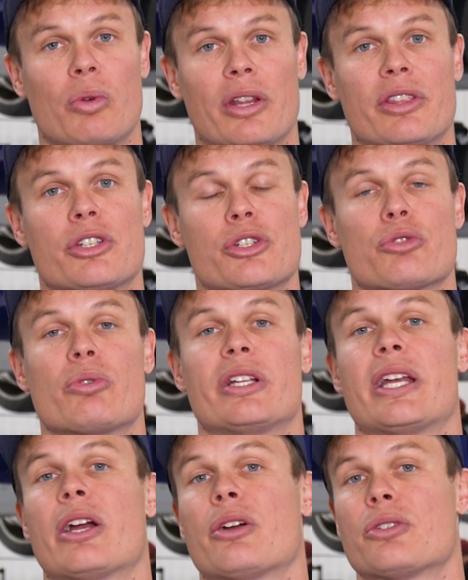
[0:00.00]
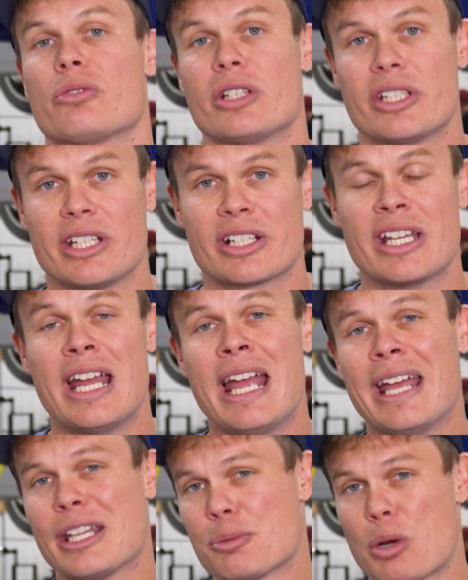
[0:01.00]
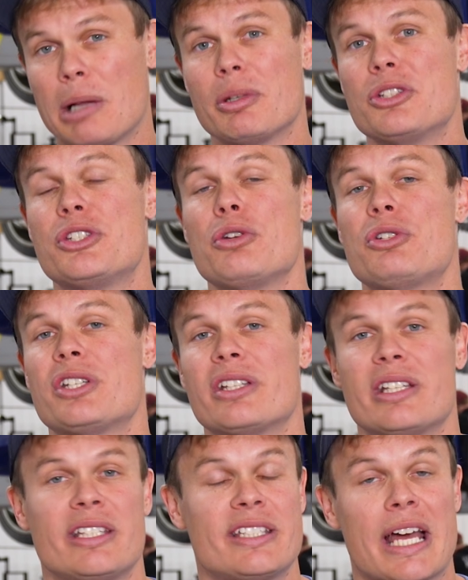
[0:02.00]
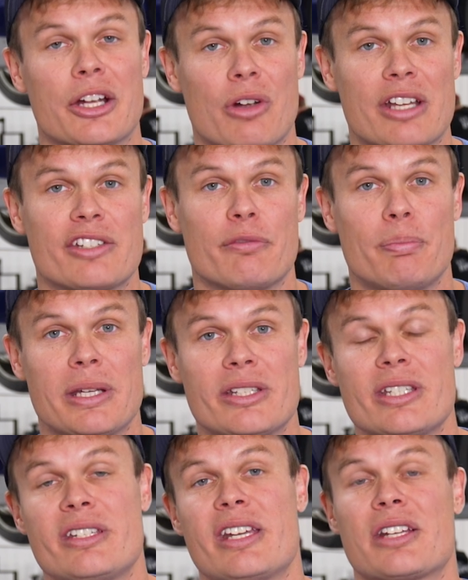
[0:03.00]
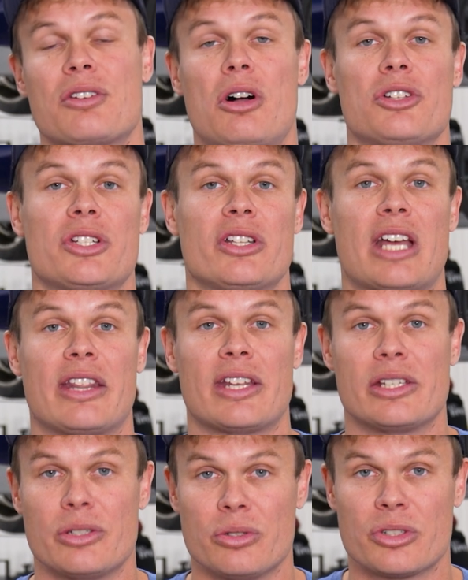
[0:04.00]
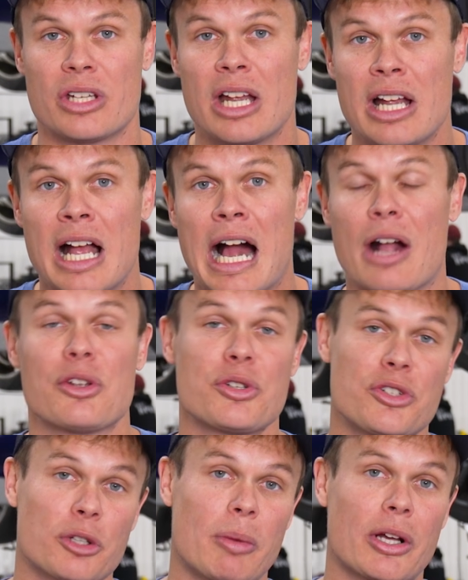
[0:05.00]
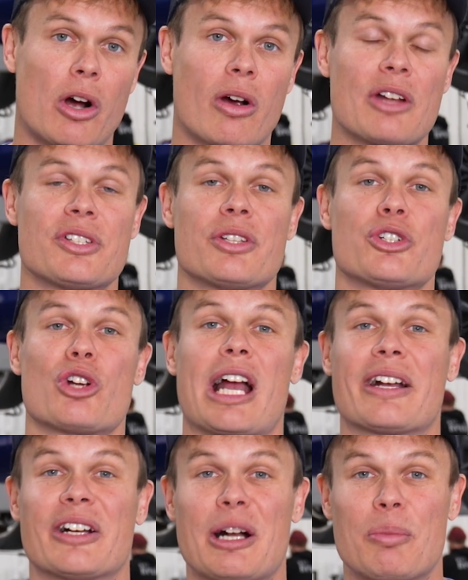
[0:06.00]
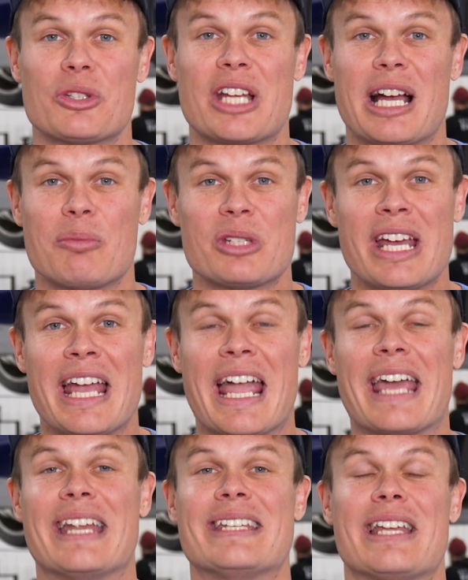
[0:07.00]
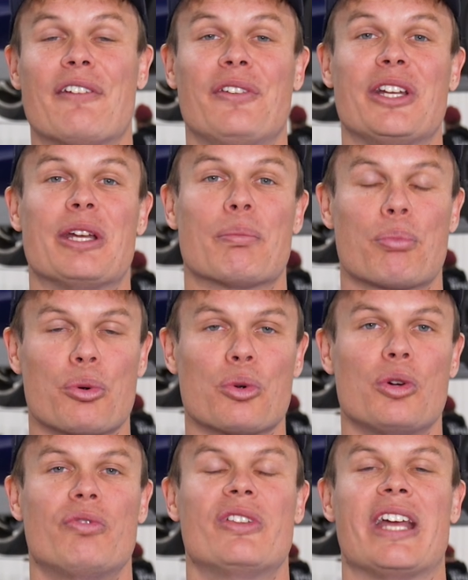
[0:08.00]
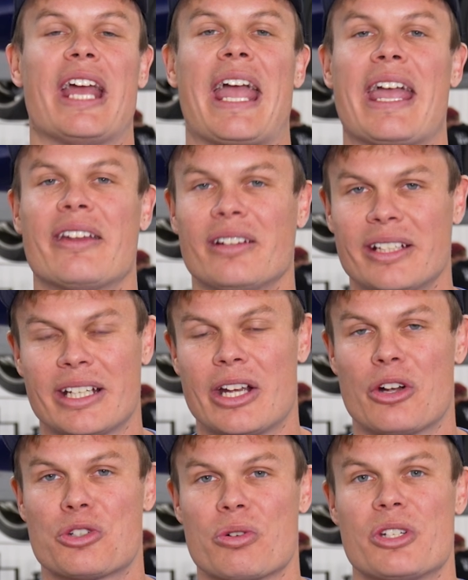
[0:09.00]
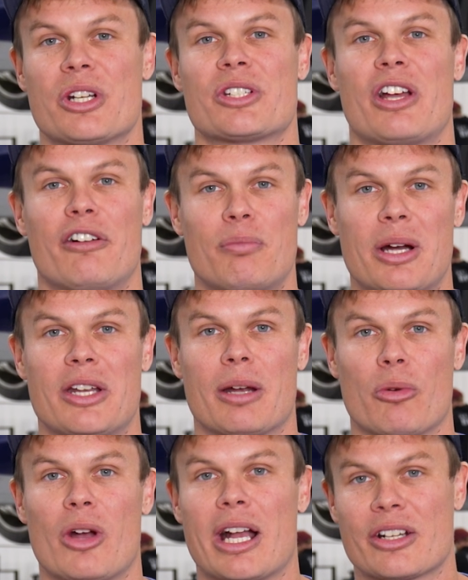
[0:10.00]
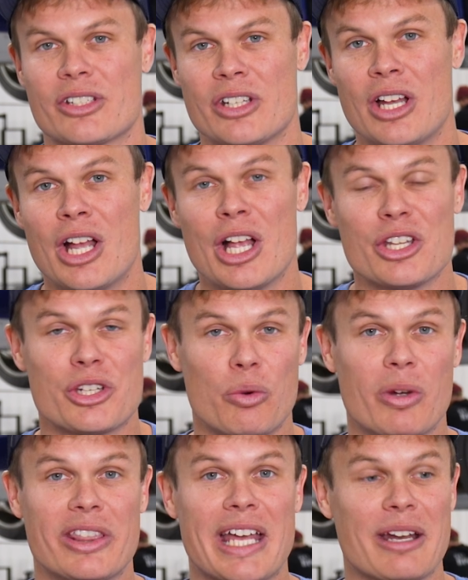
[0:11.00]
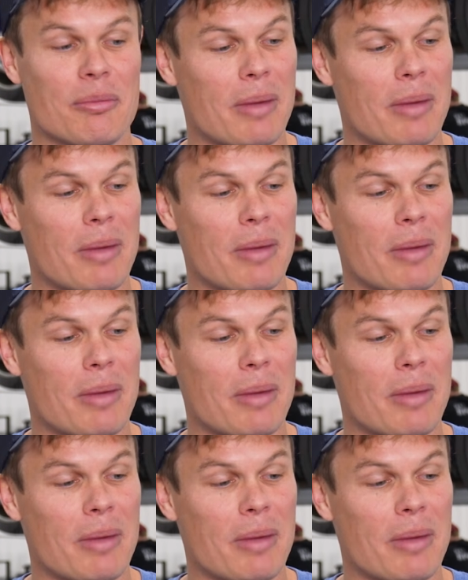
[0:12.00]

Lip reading: with the street characteristics, and that's probably due to the digressive piston technology that they use. I also took my car out to the track a couple times, and it definitely improved the handling characteristics of my WRX. So with that in